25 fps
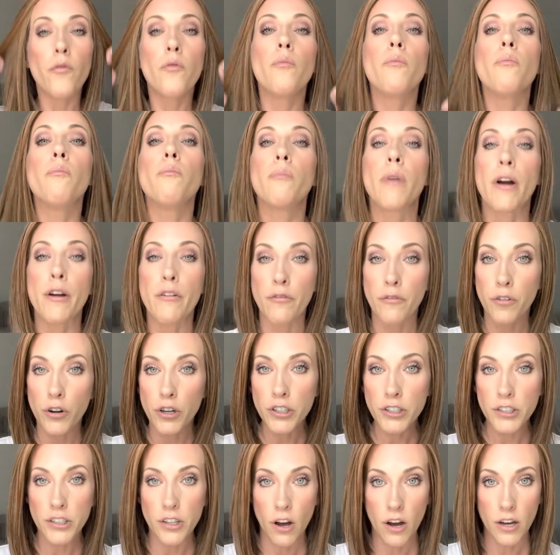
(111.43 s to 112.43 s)
my
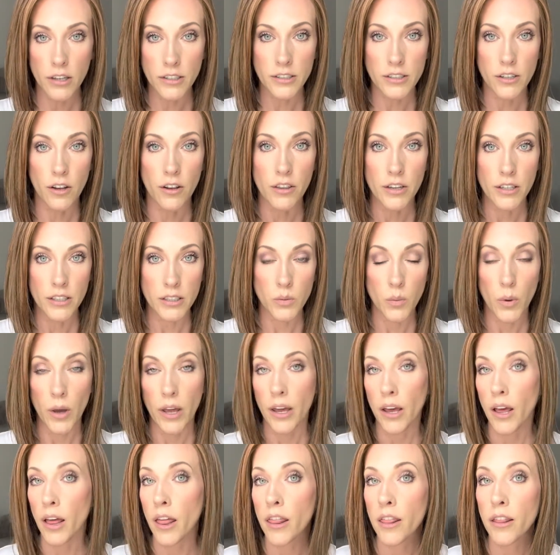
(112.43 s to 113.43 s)
first thoughts on this
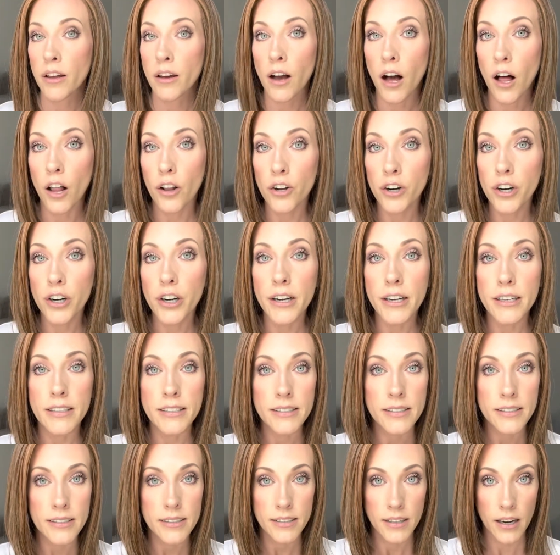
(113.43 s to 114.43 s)
wig: the color is
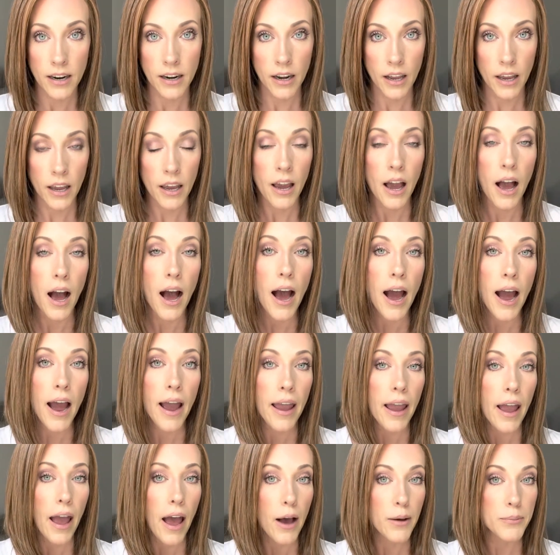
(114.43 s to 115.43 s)
stunning.
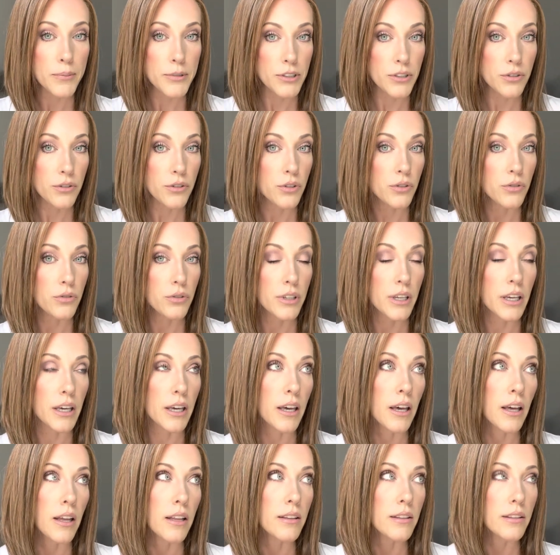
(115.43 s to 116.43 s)
I
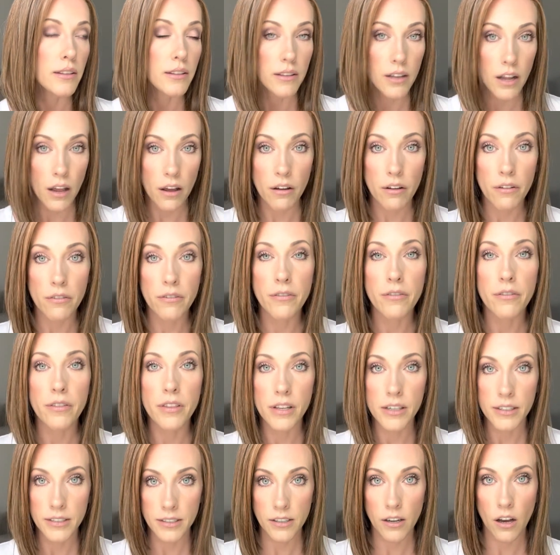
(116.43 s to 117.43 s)
absolutely love
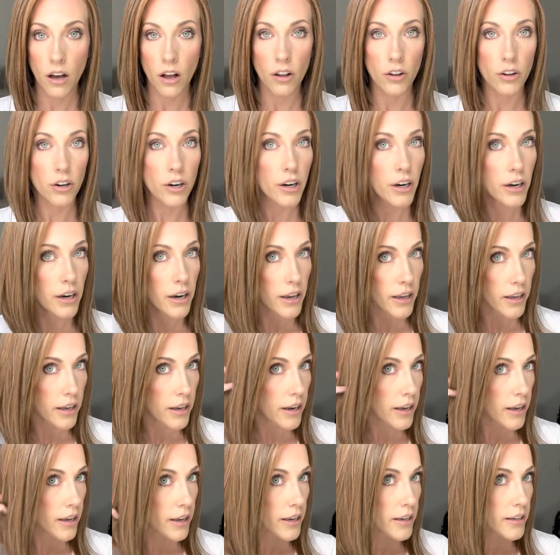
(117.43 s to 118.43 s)
this color.
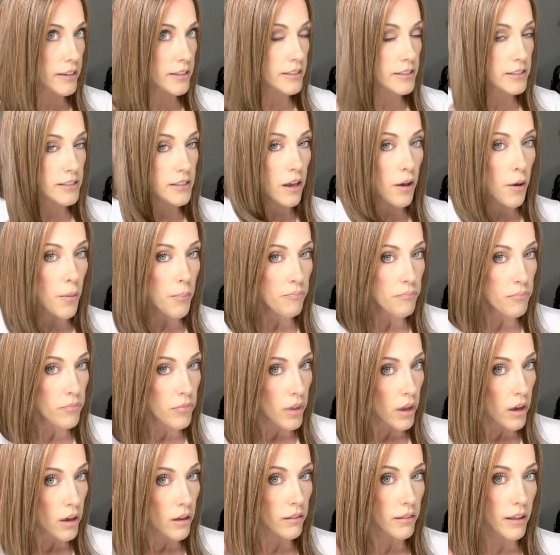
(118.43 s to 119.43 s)
It is,
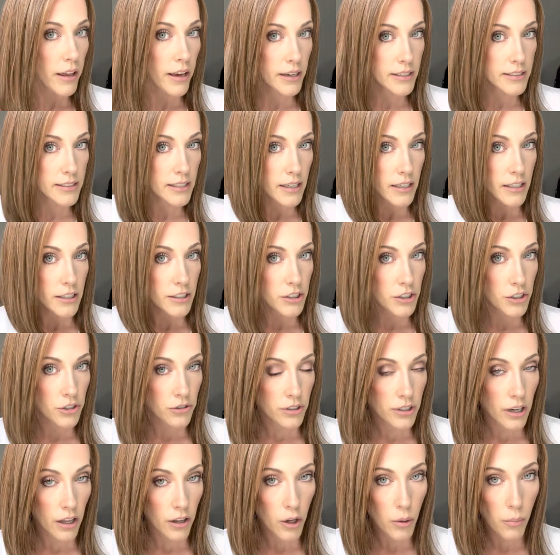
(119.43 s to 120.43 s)
like I said, it's
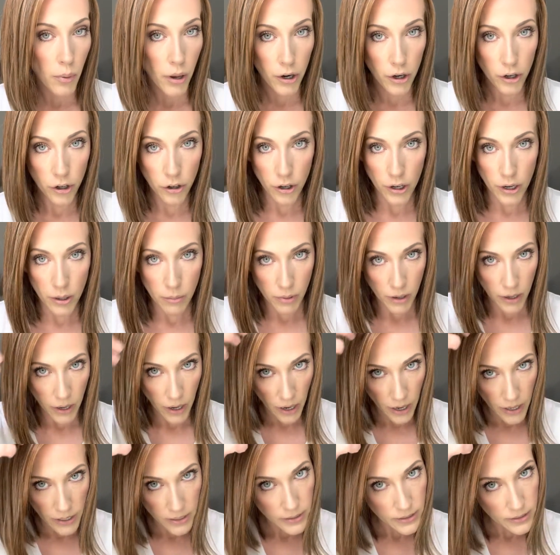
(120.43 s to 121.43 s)
Nutella Buttercream, but it
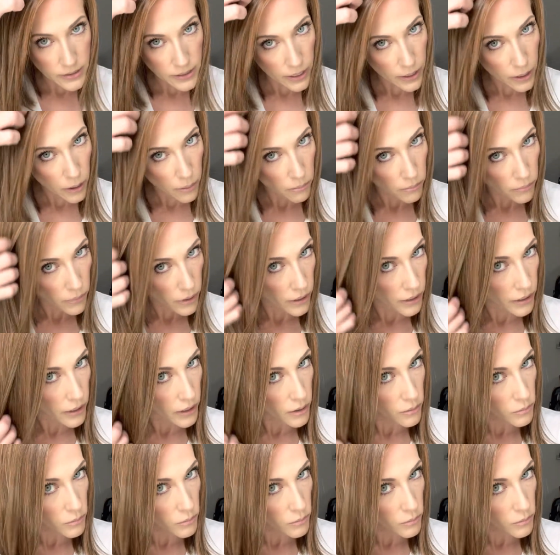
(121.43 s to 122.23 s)
has like a medium